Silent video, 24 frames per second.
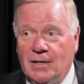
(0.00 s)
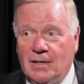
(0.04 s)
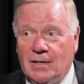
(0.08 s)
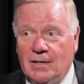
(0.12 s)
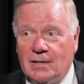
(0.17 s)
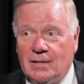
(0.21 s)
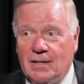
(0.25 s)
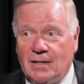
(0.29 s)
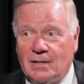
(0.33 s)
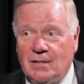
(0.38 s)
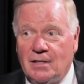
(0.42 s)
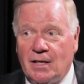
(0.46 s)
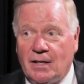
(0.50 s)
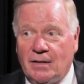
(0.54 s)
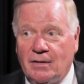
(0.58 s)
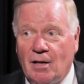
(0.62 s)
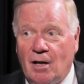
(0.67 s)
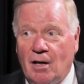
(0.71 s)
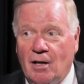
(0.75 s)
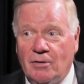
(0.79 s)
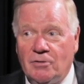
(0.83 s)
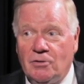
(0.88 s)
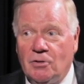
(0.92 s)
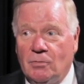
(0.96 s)
is that
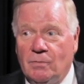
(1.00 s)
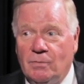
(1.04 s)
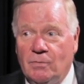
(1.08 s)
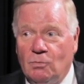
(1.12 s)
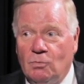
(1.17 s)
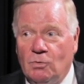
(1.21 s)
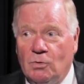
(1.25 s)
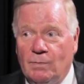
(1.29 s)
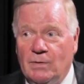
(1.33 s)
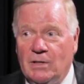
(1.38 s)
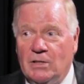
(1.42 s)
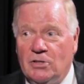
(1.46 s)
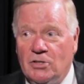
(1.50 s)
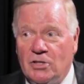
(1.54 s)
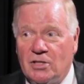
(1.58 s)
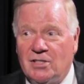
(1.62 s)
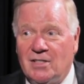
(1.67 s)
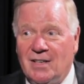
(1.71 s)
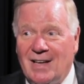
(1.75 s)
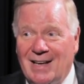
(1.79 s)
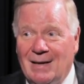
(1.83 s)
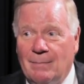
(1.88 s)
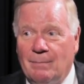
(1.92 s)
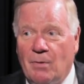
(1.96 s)
technology will be
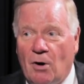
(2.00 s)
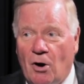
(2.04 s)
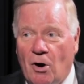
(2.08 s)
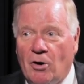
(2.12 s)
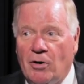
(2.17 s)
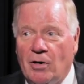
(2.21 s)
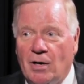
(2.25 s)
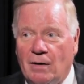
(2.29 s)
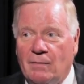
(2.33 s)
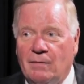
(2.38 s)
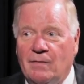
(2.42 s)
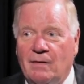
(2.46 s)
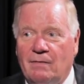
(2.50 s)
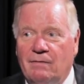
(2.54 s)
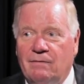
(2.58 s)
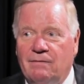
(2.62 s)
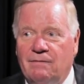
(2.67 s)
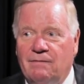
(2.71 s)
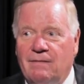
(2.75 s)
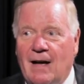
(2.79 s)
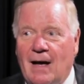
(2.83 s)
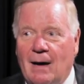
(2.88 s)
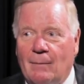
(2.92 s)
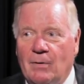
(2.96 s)
just a part of the
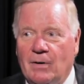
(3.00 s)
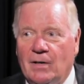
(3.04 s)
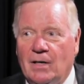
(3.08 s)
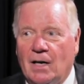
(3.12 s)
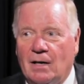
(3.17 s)
fabric